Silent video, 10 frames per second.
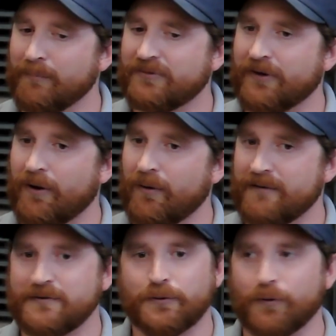So
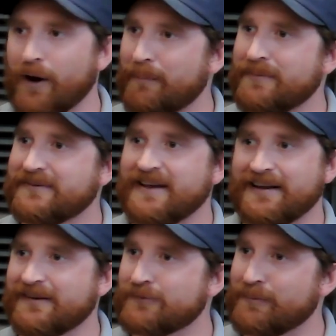if you grew up
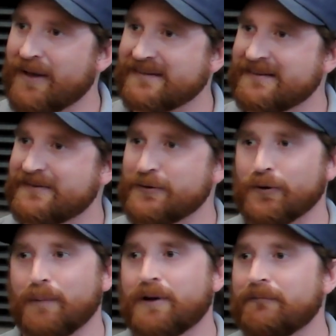taking swim lessons, you
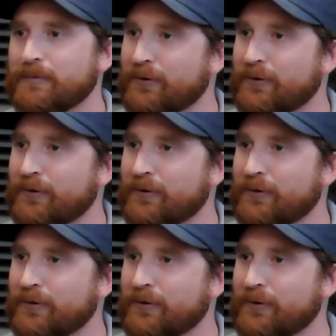grew up comfortable